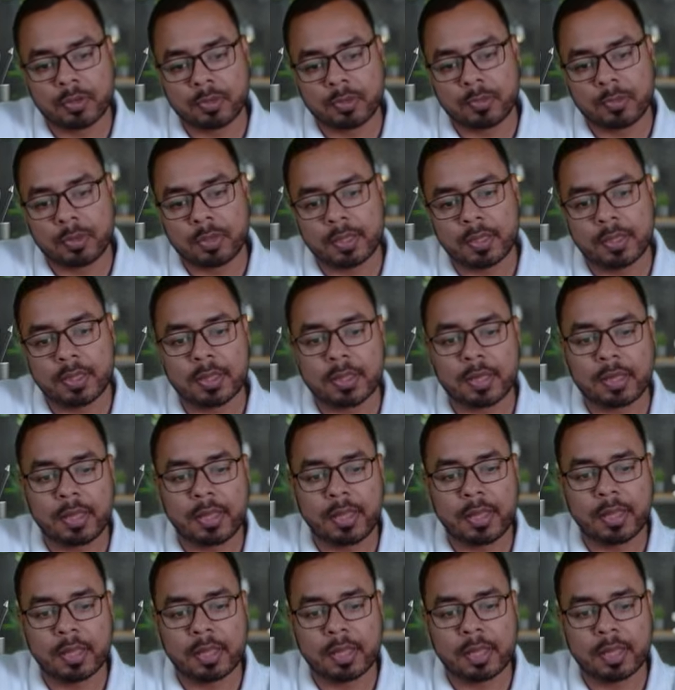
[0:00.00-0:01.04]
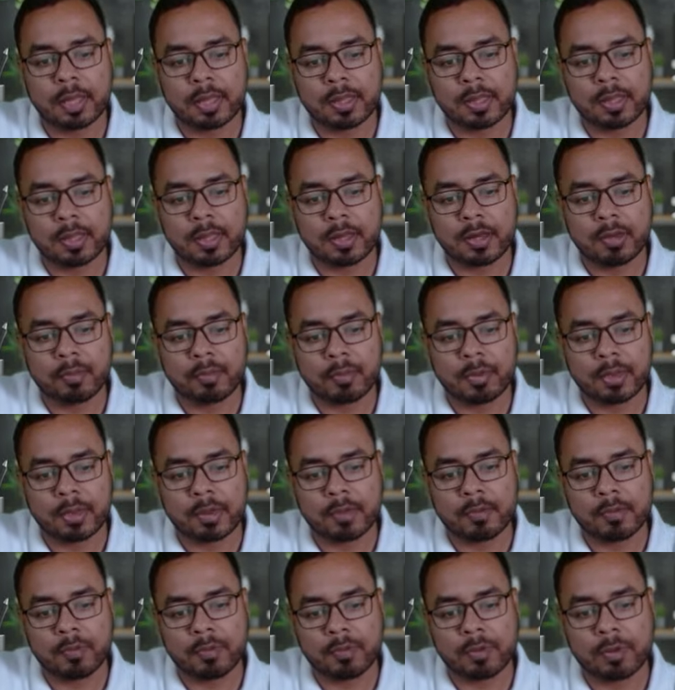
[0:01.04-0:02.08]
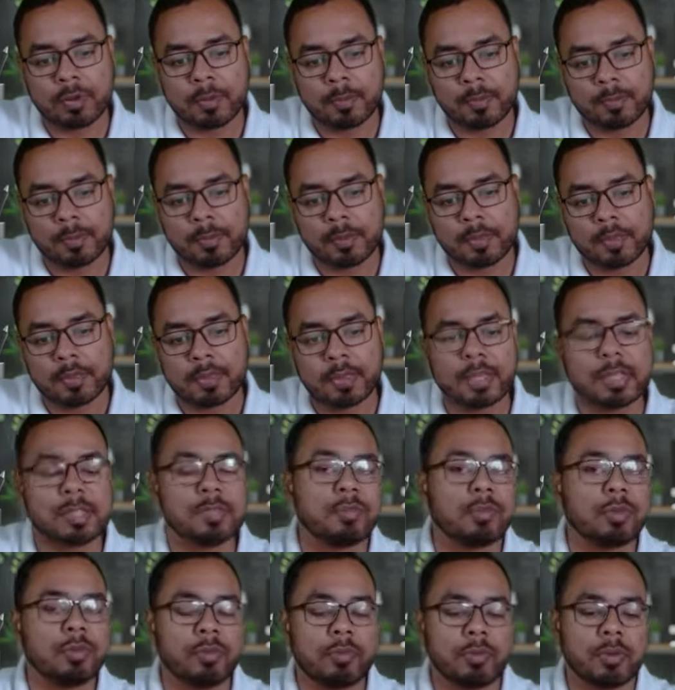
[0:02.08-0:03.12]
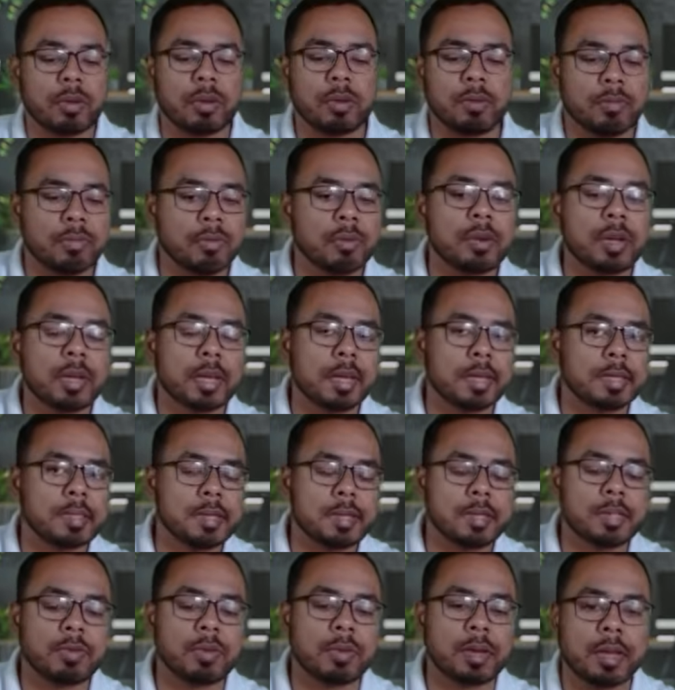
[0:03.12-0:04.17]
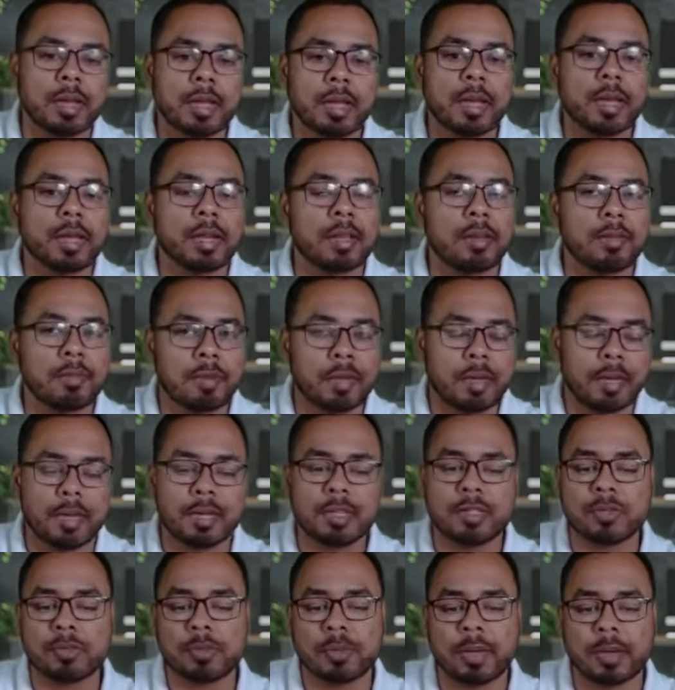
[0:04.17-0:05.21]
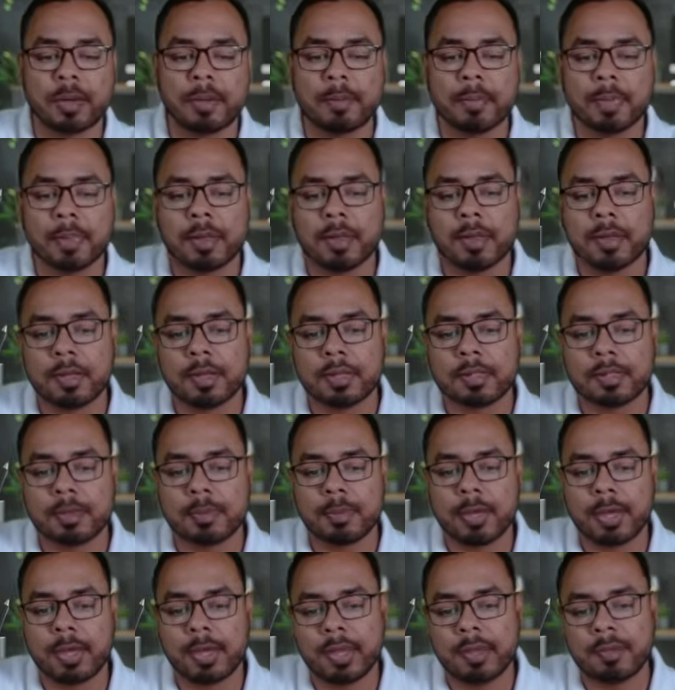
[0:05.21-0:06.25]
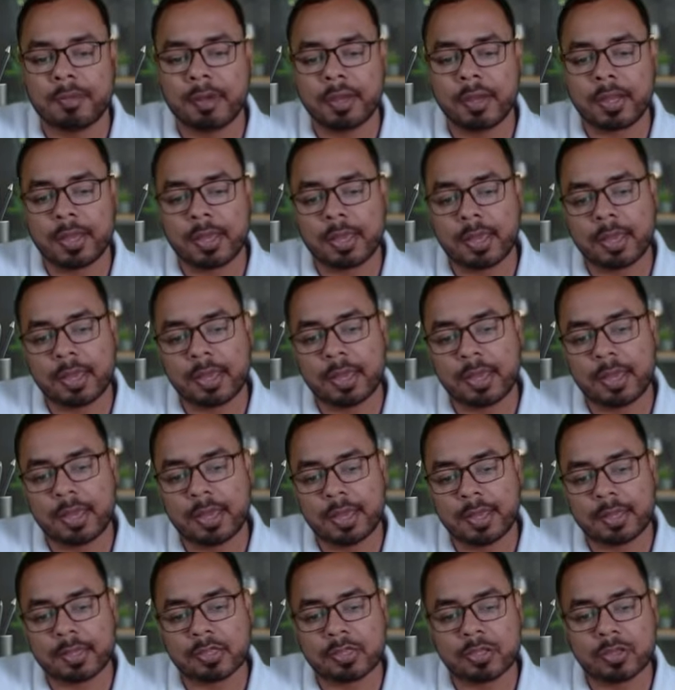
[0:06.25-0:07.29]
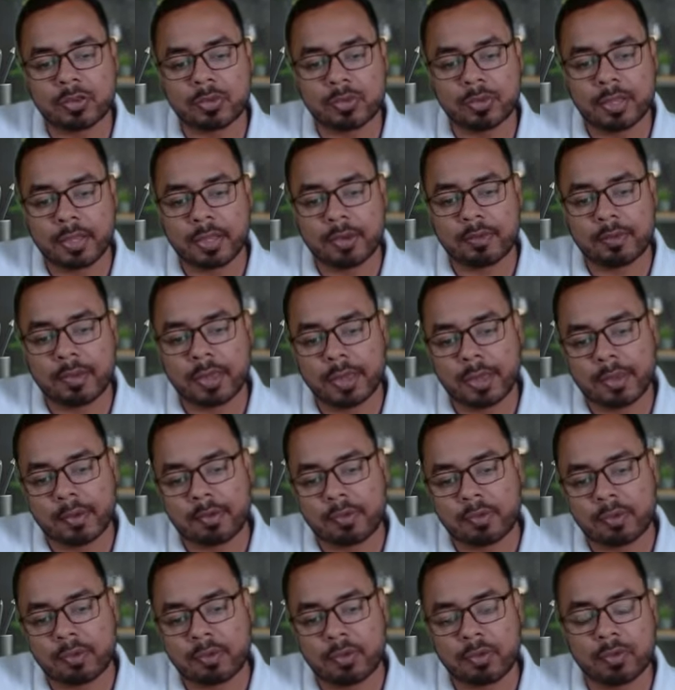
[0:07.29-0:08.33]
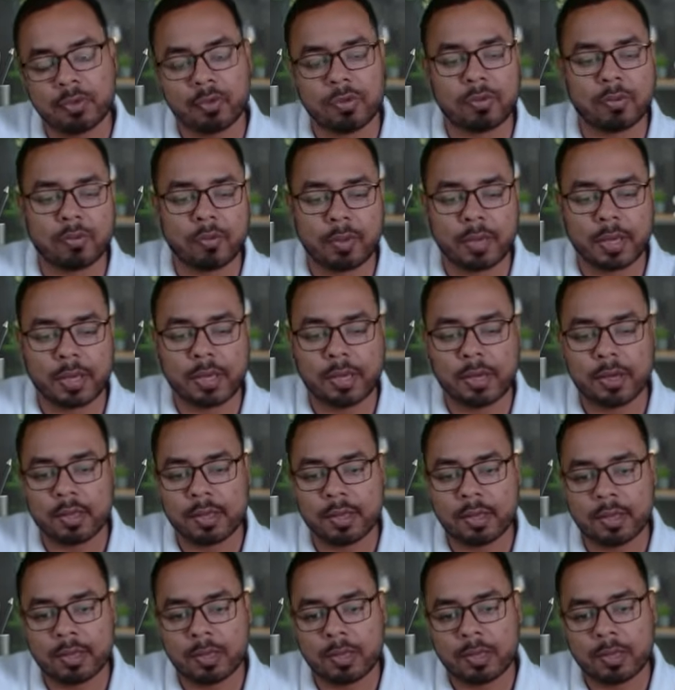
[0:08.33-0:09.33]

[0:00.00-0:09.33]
1, 3, and then 1, 4. These four cases you can get if A is 1. Similarly, if I take A as 2, then we have 2, 1,